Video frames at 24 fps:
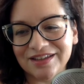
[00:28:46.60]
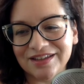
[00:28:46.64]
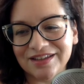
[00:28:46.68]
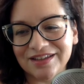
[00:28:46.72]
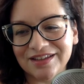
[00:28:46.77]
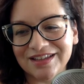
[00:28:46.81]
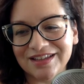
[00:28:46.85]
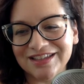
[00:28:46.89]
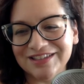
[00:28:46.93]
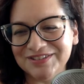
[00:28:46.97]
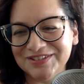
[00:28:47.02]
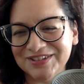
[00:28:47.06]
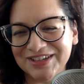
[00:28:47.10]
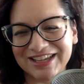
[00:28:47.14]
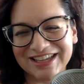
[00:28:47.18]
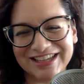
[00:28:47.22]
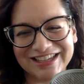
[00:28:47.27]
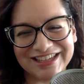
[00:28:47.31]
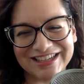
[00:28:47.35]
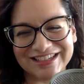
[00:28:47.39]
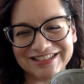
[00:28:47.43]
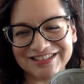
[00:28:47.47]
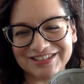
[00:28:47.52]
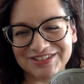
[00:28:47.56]

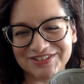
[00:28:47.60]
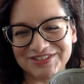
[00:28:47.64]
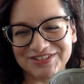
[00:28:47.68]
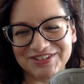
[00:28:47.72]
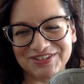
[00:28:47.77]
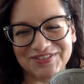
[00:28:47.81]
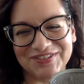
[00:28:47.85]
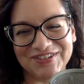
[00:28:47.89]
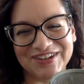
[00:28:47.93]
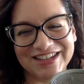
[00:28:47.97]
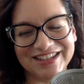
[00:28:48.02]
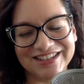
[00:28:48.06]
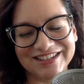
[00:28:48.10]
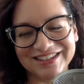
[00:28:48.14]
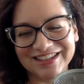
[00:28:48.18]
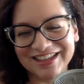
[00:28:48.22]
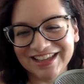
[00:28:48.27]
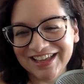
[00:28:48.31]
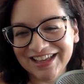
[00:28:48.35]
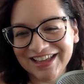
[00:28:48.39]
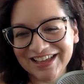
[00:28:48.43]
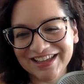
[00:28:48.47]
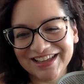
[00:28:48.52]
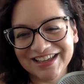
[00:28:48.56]
I don't know what.
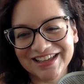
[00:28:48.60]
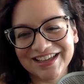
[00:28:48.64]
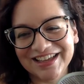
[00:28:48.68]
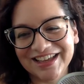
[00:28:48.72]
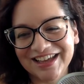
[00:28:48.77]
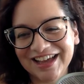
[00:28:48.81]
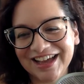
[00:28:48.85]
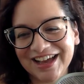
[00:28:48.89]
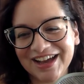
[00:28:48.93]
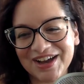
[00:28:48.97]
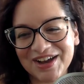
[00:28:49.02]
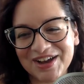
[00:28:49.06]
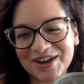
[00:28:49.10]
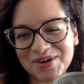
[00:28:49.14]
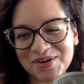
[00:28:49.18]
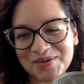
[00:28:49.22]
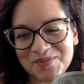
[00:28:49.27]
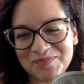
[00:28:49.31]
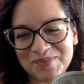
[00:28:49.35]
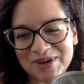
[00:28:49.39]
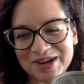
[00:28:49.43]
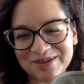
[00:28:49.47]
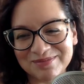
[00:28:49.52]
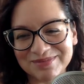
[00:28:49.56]

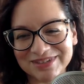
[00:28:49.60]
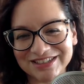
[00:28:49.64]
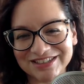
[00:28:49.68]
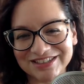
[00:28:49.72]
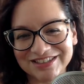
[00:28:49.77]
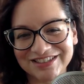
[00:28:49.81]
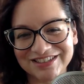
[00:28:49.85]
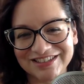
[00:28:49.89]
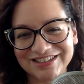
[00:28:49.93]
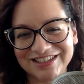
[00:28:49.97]
Oh, Bubba.